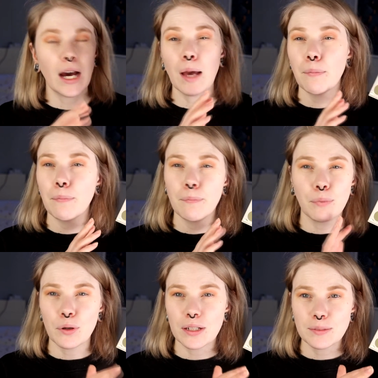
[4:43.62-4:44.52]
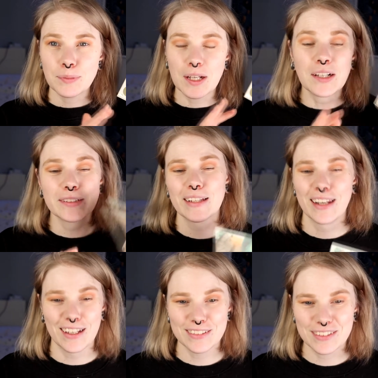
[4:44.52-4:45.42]
I bought it because I
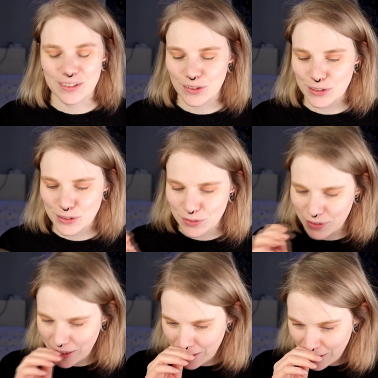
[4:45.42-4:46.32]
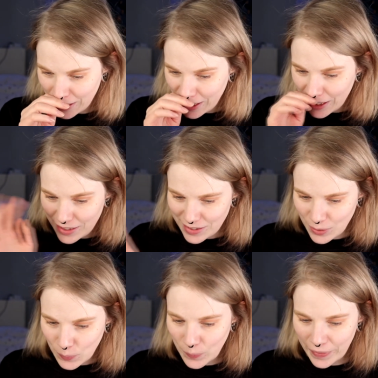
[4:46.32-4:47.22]
like the color, sorry.
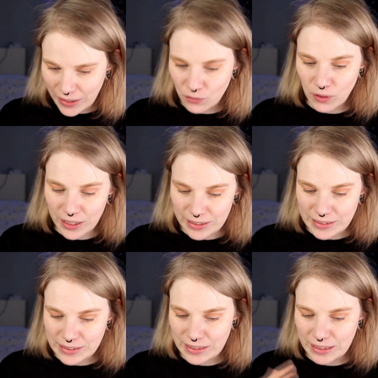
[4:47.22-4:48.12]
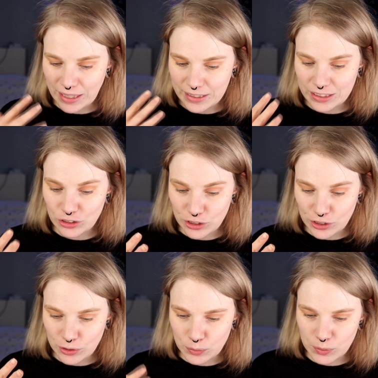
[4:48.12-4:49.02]
So when they're releasing like a
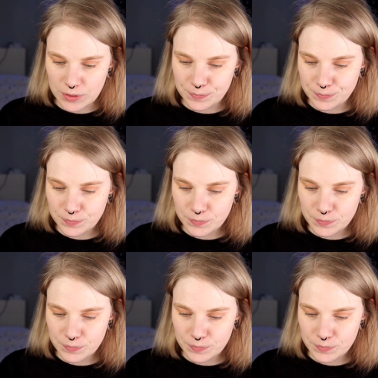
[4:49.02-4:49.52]
new